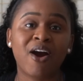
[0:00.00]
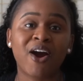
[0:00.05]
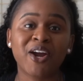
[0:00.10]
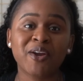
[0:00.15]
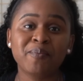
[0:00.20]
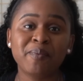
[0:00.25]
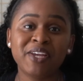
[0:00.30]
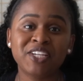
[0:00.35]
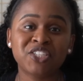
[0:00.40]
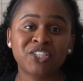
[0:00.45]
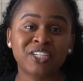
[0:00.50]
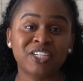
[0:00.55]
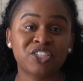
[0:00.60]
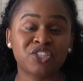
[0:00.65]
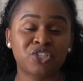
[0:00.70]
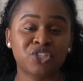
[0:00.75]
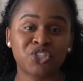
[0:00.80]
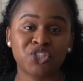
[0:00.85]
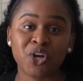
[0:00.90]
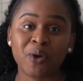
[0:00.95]
Our mission is
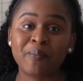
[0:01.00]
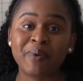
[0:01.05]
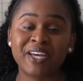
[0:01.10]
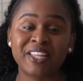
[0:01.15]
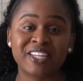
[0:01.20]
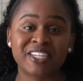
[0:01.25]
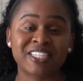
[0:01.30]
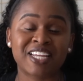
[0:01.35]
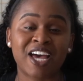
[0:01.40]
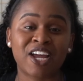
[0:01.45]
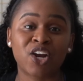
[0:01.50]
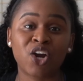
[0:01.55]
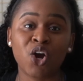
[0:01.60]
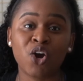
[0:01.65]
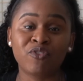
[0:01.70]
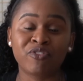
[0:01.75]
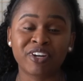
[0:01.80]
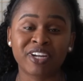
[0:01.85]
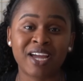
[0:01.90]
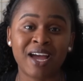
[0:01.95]
to show mothers how to
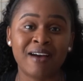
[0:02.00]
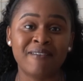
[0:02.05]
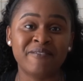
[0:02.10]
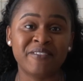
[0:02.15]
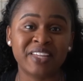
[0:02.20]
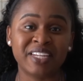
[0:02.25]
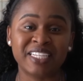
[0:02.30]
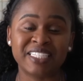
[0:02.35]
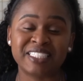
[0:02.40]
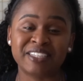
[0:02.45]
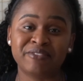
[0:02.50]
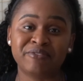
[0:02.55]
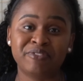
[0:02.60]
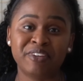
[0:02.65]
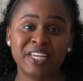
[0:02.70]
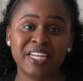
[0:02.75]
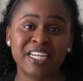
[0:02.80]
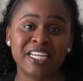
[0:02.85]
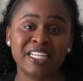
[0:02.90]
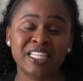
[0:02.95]
overcome feeling
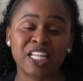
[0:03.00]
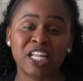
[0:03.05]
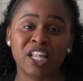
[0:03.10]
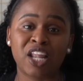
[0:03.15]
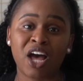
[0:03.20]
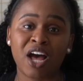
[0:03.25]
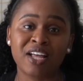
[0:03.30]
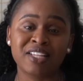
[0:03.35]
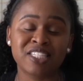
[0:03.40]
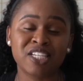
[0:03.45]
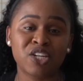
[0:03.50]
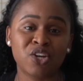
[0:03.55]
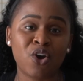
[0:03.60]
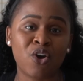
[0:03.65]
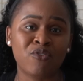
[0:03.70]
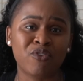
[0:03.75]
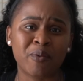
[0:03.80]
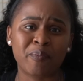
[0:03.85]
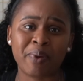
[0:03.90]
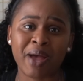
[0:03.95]
defeated, lost, and
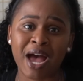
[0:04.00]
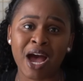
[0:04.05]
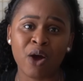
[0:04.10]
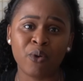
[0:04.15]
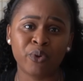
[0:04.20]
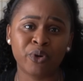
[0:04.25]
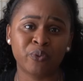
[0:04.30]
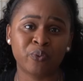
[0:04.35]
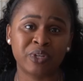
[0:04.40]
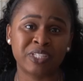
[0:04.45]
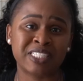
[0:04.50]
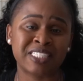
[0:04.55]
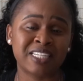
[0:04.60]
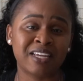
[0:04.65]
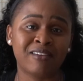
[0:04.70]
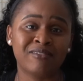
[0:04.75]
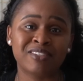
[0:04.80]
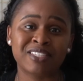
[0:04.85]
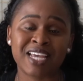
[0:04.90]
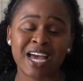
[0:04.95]
overpowered with
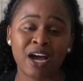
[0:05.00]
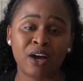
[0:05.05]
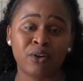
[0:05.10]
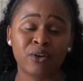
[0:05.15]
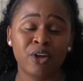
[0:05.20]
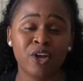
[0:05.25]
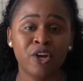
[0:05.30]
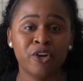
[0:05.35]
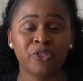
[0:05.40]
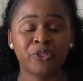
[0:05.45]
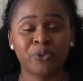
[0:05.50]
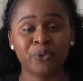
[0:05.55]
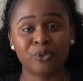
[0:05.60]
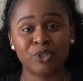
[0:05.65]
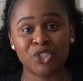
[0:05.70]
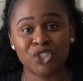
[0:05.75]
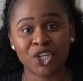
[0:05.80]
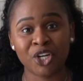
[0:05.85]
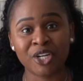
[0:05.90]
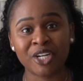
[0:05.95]
self-doubt
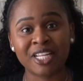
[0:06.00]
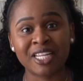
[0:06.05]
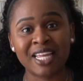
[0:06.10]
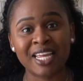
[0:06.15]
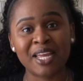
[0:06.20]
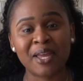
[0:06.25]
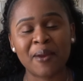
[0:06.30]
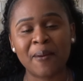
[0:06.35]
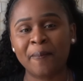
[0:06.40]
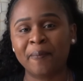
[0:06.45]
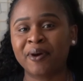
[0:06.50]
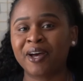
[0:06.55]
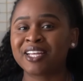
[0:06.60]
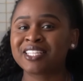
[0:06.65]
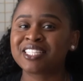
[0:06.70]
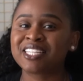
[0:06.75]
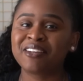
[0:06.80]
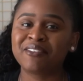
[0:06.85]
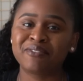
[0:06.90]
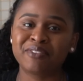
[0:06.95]
through journaling,
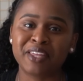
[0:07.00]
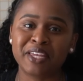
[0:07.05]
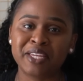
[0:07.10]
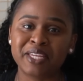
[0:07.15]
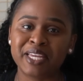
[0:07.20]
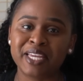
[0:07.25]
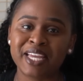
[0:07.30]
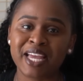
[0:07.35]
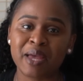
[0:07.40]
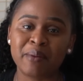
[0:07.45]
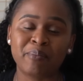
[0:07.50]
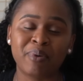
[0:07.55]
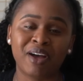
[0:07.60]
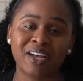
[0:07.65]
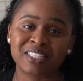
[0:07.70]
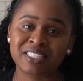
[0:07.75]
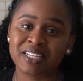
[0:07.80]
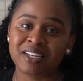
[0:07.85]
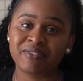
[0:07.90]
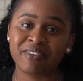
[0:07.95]
positive thinking, and
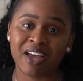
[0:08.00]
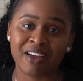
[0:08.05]
positive